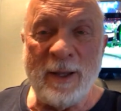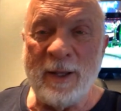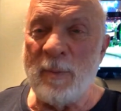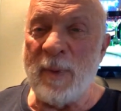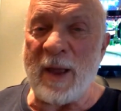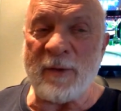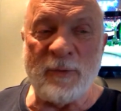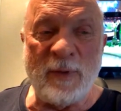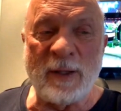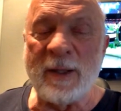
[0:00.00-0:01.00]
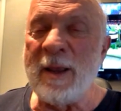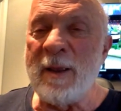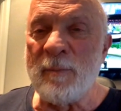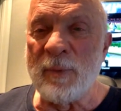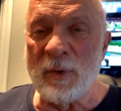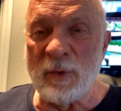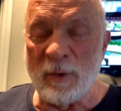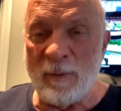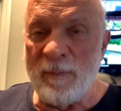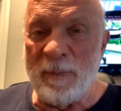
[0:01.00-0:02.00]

in the backfield, brutal.